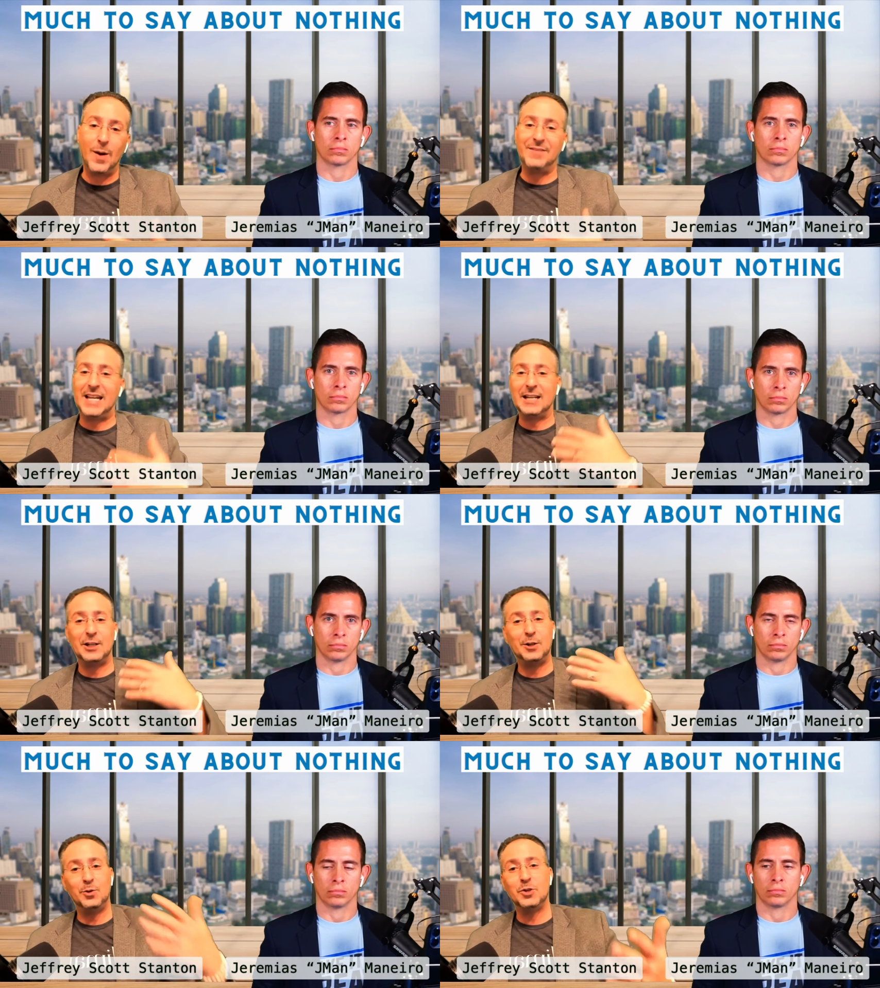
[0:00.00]
Speaker 1: know I've
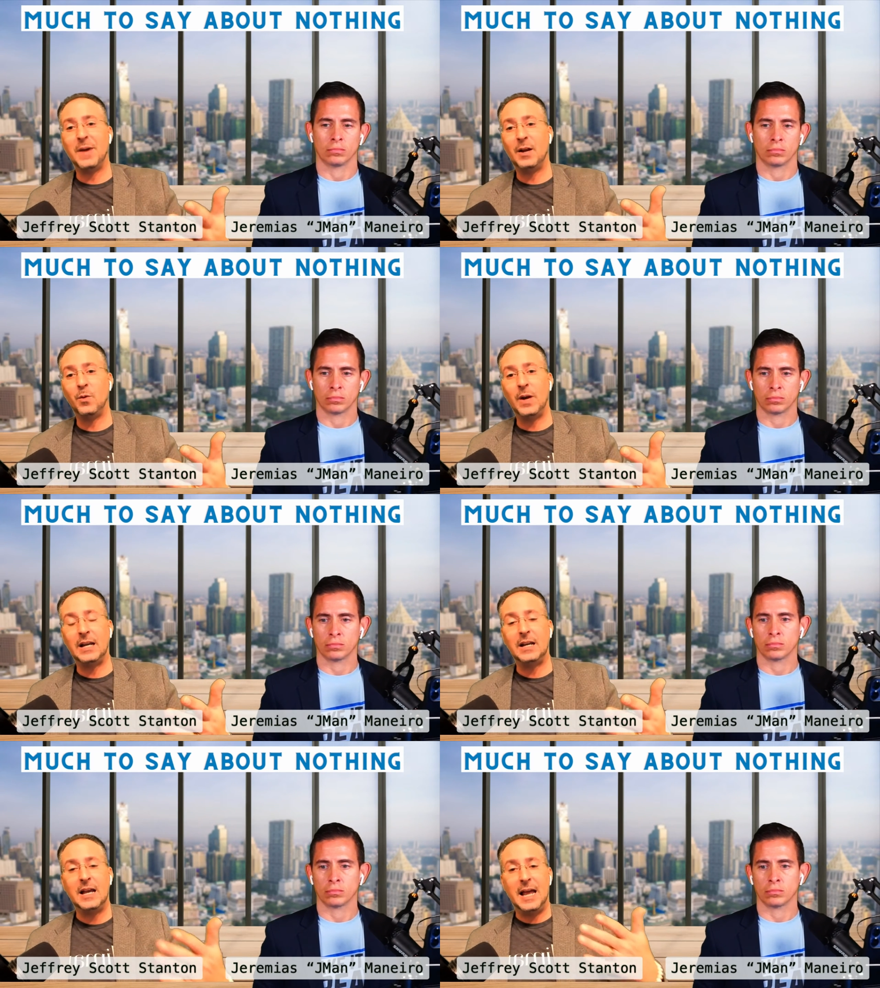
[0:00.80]
gained a huge amount of
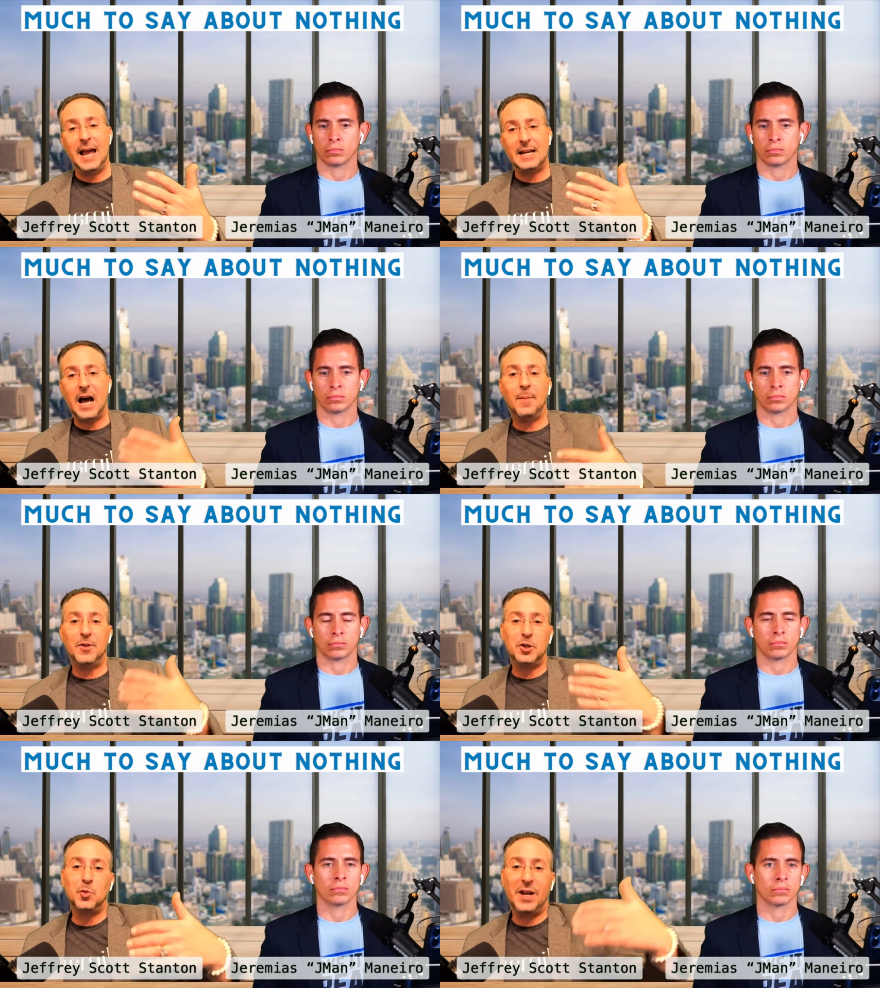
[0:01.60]
weight and
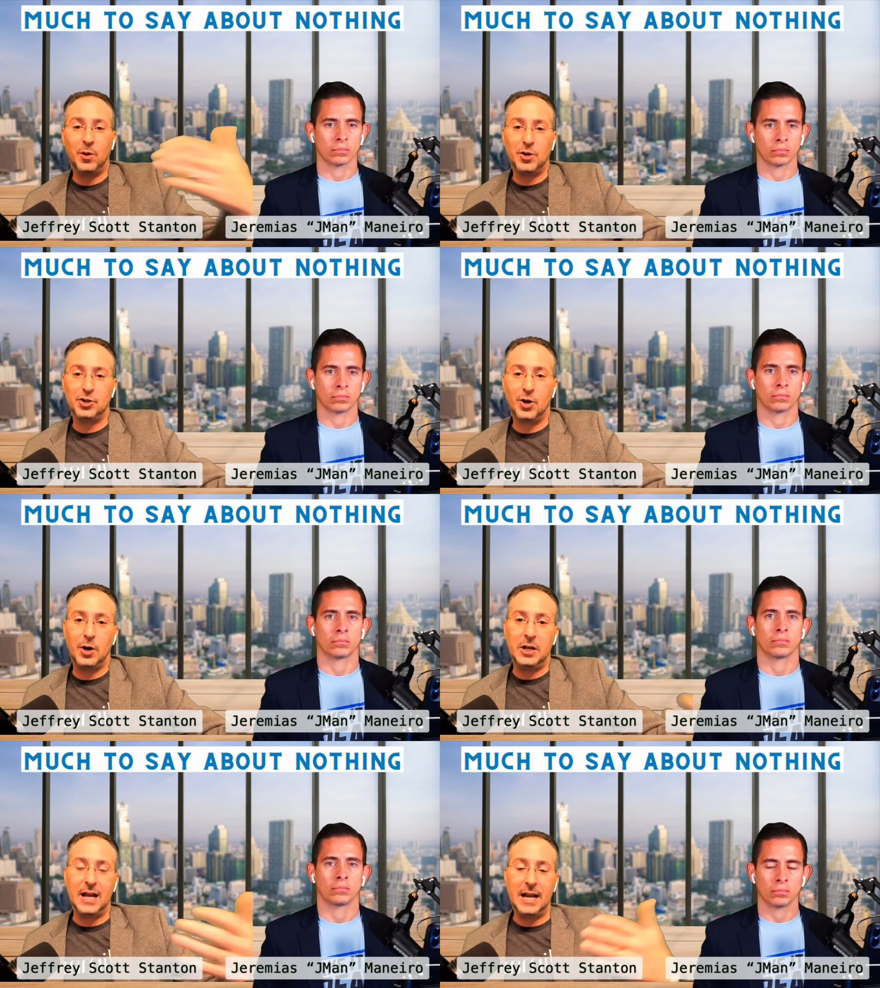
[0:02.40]
I'm on this weight loss
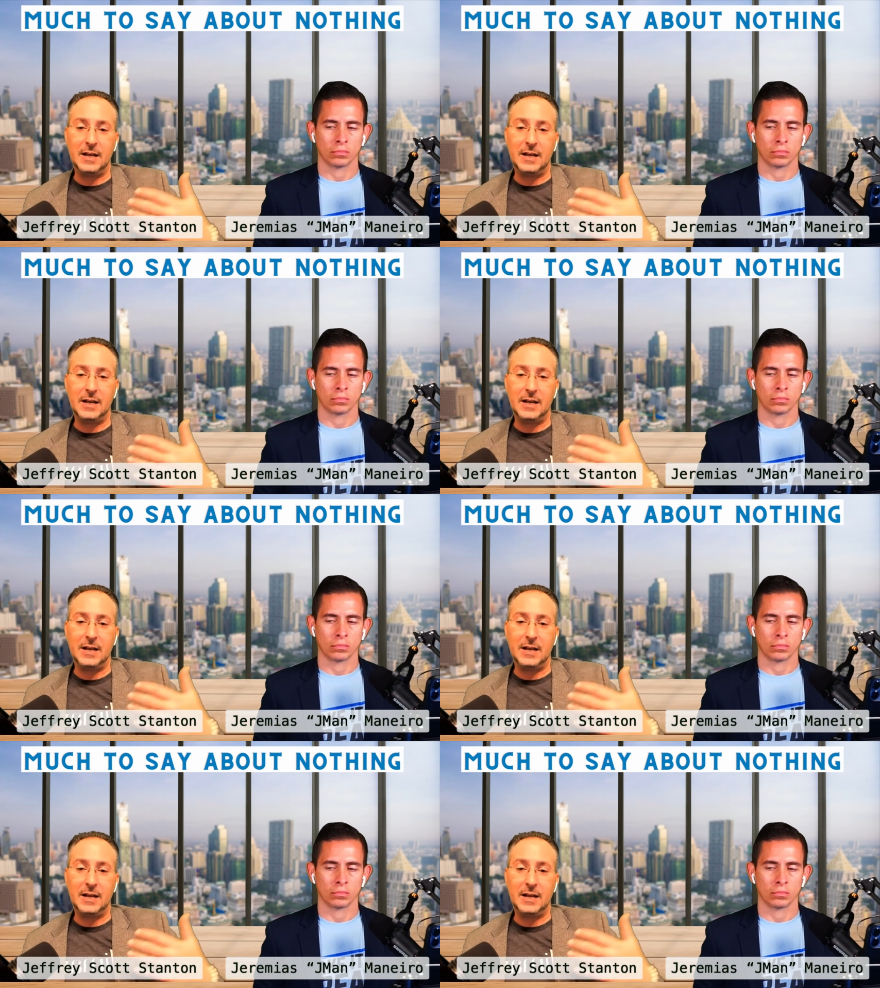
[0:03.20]
journey.